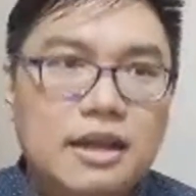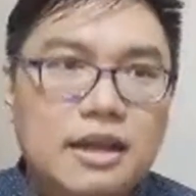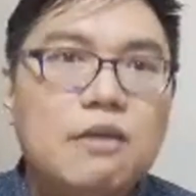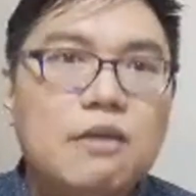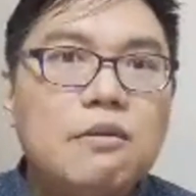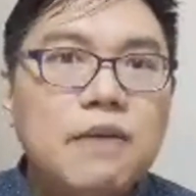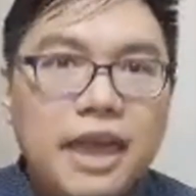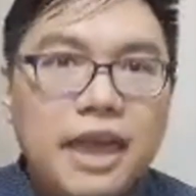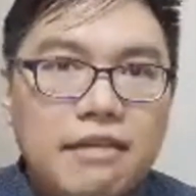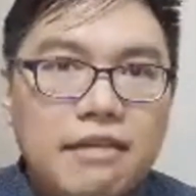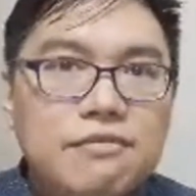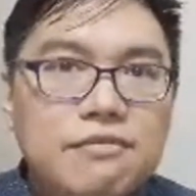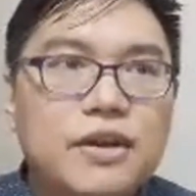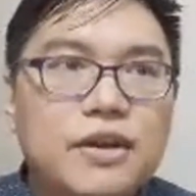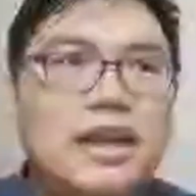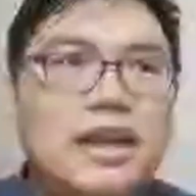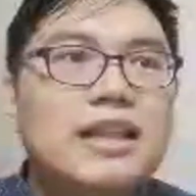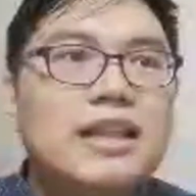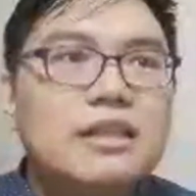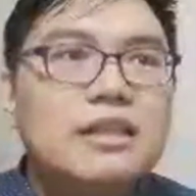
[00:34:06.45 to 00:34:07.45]
However,
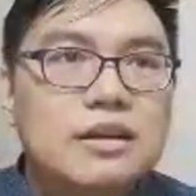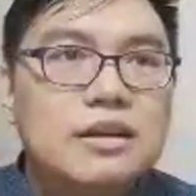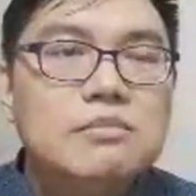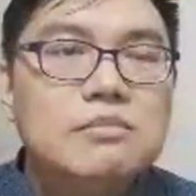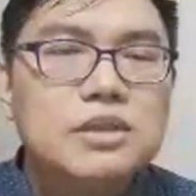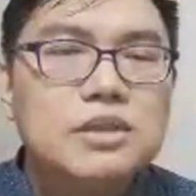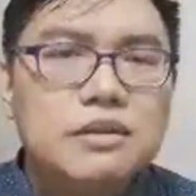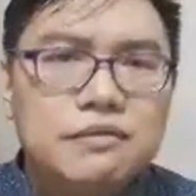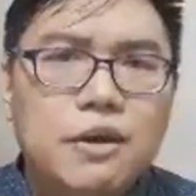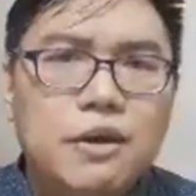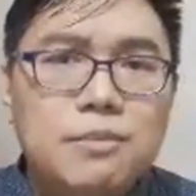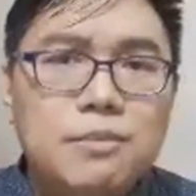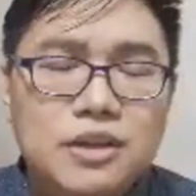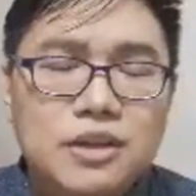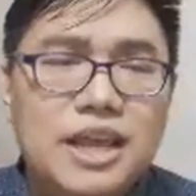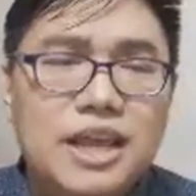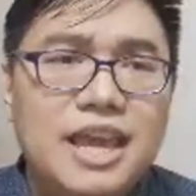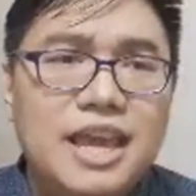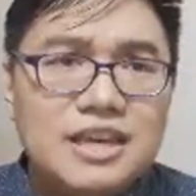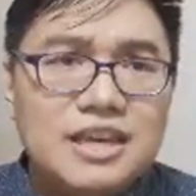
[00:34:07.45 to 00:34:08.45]
in terms of
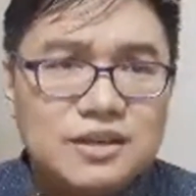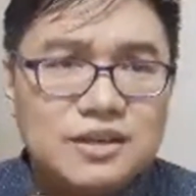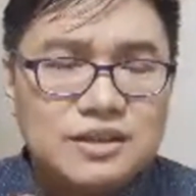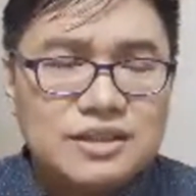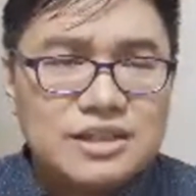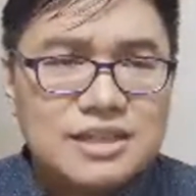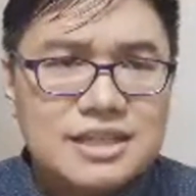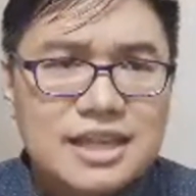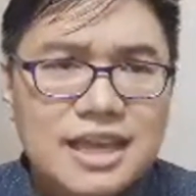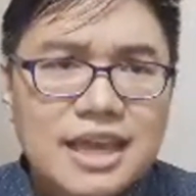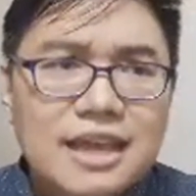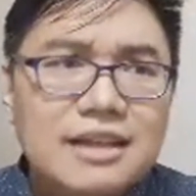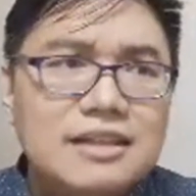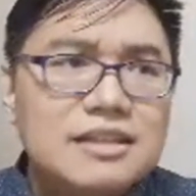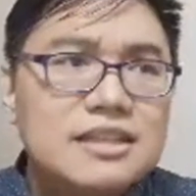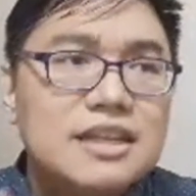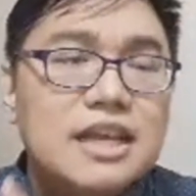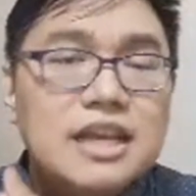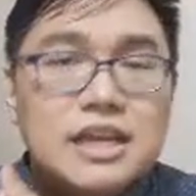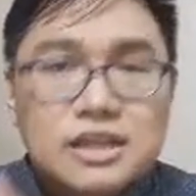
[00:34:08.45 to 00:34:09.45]
communication
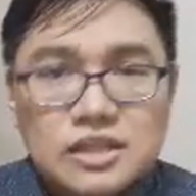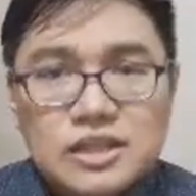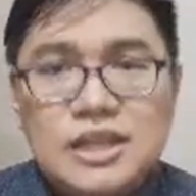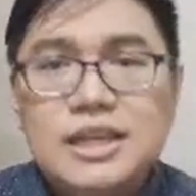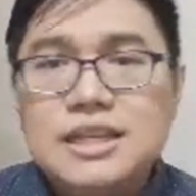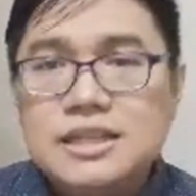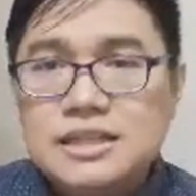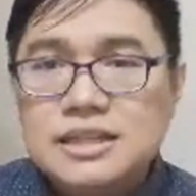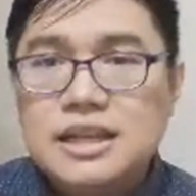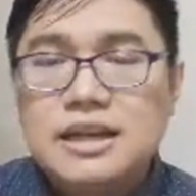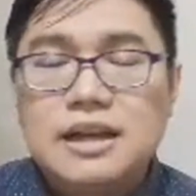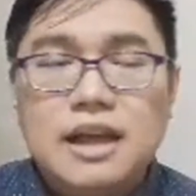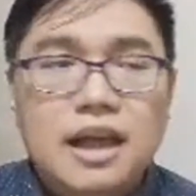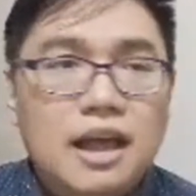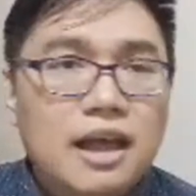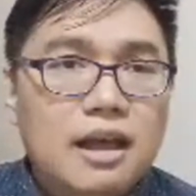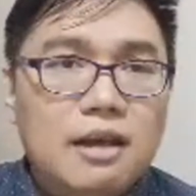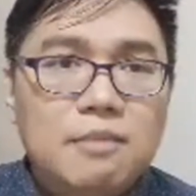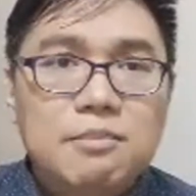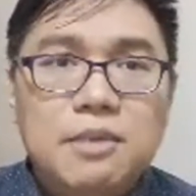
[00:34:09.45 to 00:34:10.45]
skills, she is
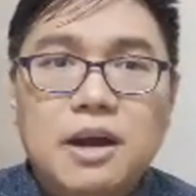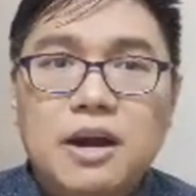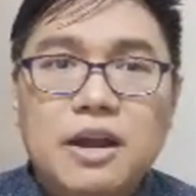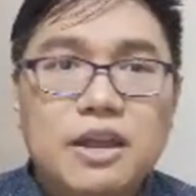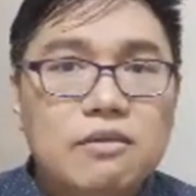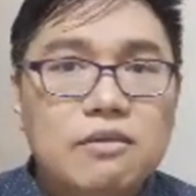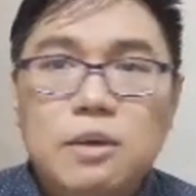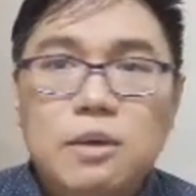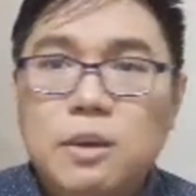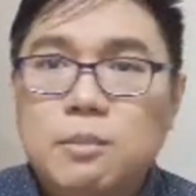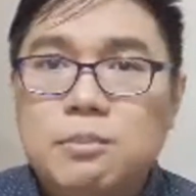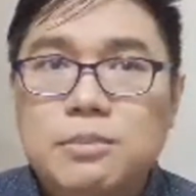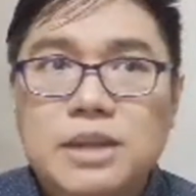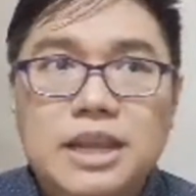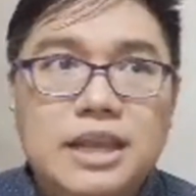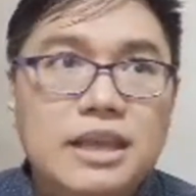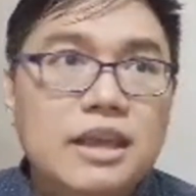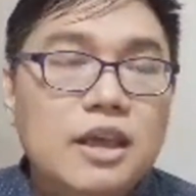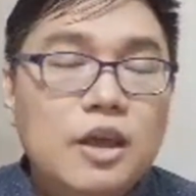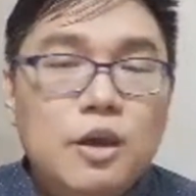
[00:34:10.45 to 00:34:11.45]

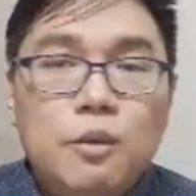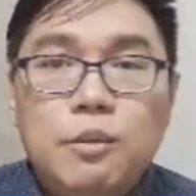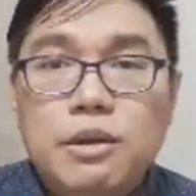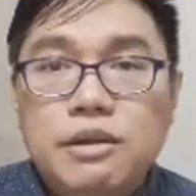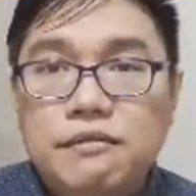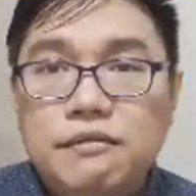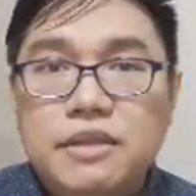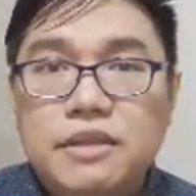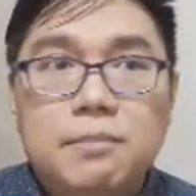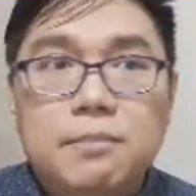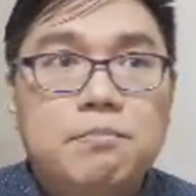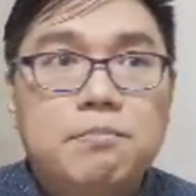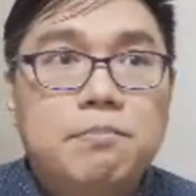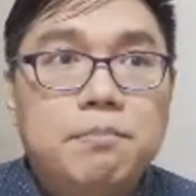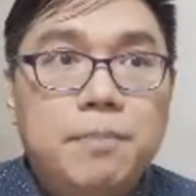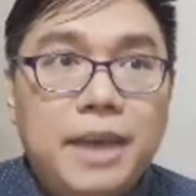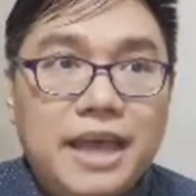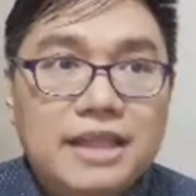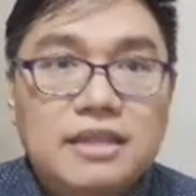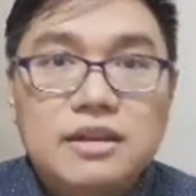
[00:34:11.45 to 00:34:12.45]
arguably one of the
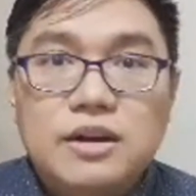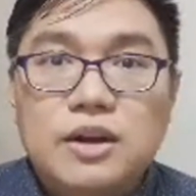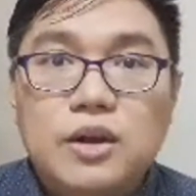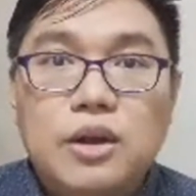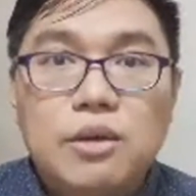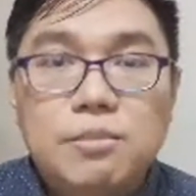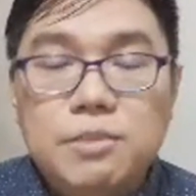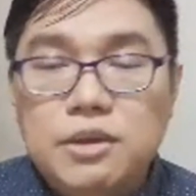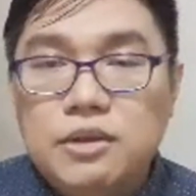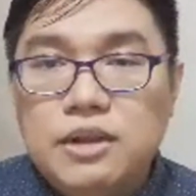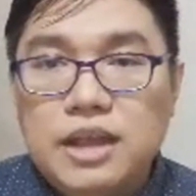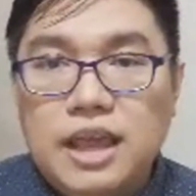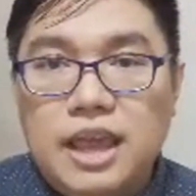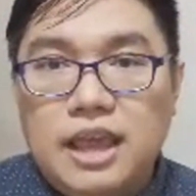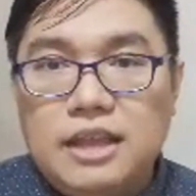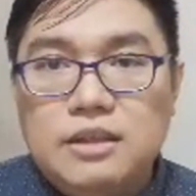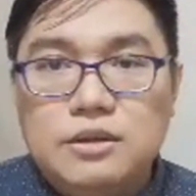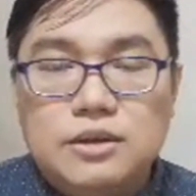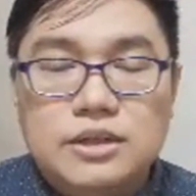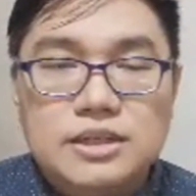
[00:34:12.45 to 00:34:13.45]
better
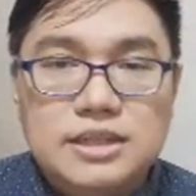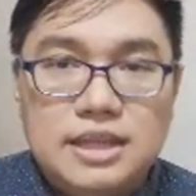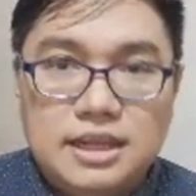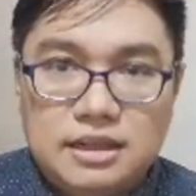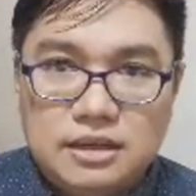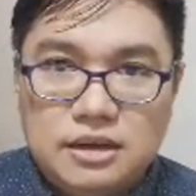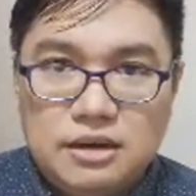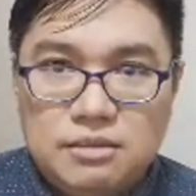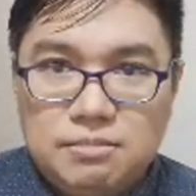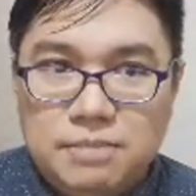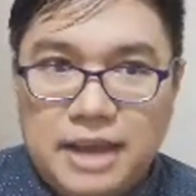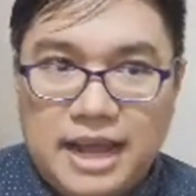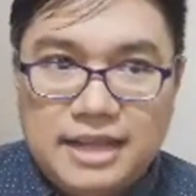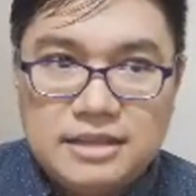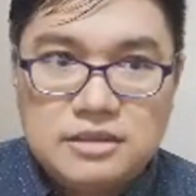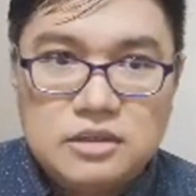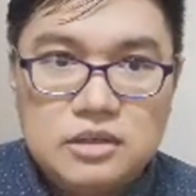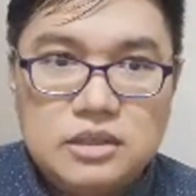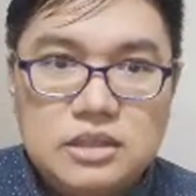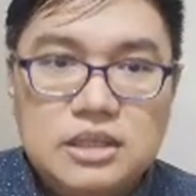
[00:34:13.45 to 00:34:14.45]
communicators in her
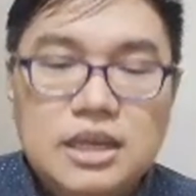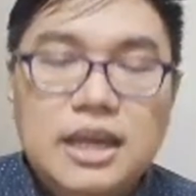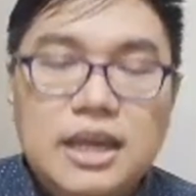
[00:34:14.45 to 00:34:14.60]
batch.